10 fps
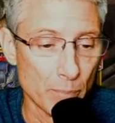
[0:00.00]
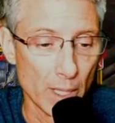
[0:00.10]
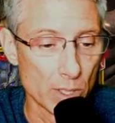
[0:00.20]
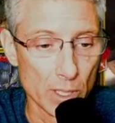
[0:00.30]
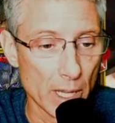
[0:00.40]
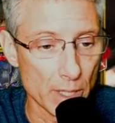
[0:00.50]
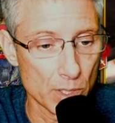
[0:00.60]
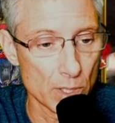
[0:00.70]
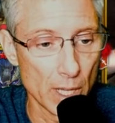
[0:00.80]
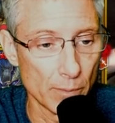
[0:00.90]
it's a nice
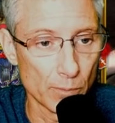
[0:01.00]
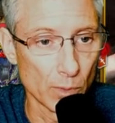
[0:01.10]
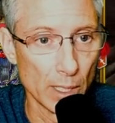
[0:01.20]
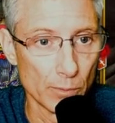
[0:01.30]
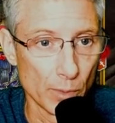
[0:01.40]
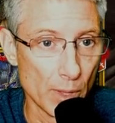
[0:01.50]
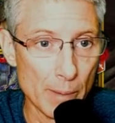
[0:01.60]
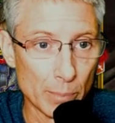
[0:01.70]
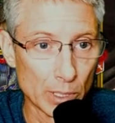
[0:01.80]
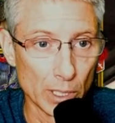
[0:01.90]
set for
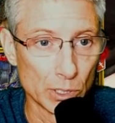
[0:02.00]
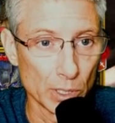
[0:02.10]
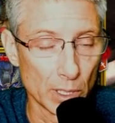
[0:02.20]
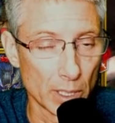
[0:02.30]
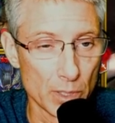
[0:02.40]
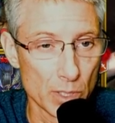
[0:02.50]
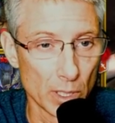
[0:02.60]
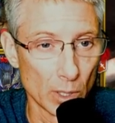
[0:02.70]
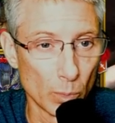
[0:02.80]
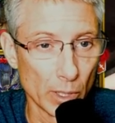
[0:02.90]
them potentially to
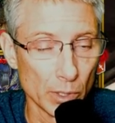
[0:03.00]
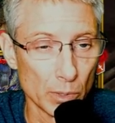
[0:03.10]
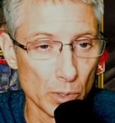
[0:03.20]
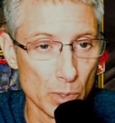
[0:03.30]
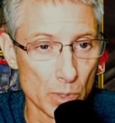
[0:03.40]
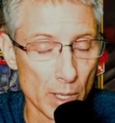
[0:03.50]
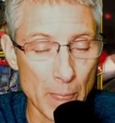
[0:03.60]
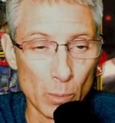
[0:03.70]
consider where you use them.